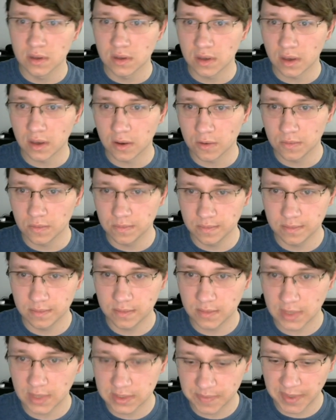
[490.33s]
Oh,
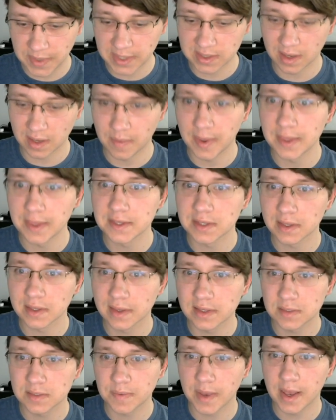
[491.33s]
that's because I made this a
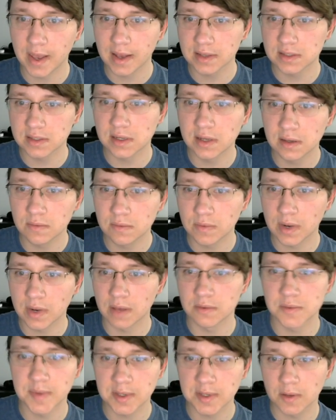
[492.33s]
list by accident when
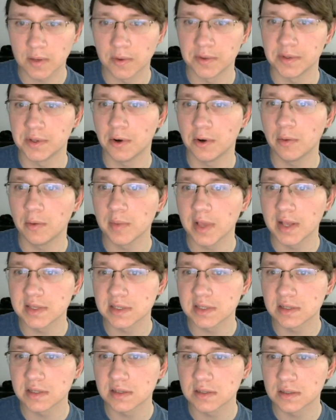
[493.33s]
I was going to
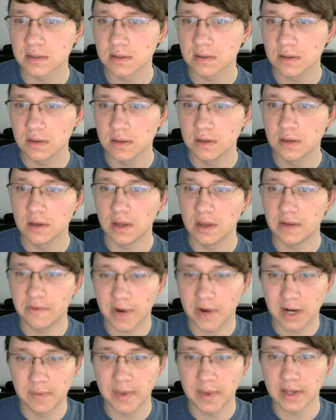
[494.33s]
normalize it. I
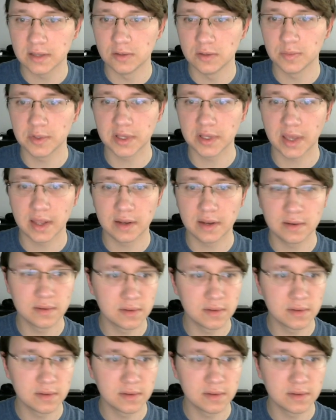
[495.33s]
forgot to make it a tuple again.